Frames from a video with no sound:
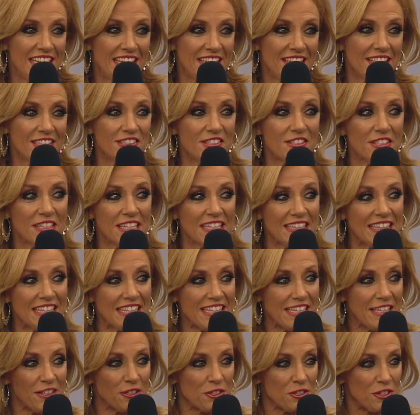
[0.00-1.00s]
Let's look at the
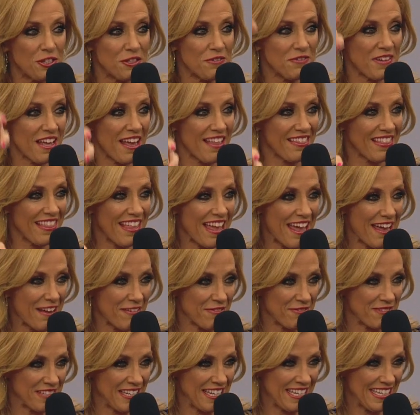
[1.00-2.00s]
years you've got
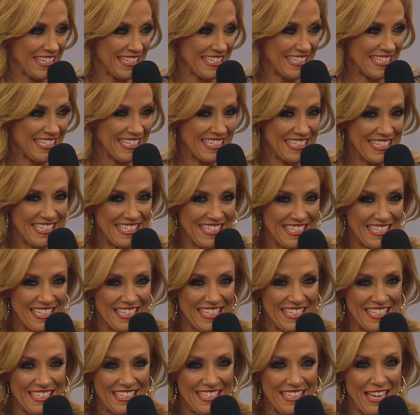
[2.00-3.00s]
left.
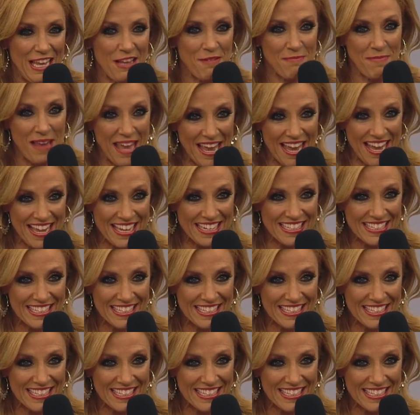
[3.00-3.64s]
Amen?